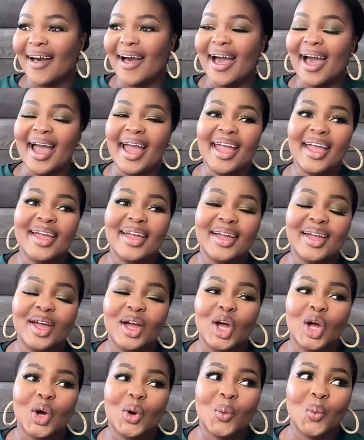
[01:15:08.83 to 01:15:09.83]
I
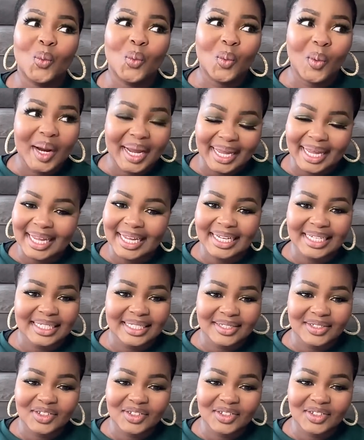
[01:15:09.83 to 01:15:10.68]
wing it.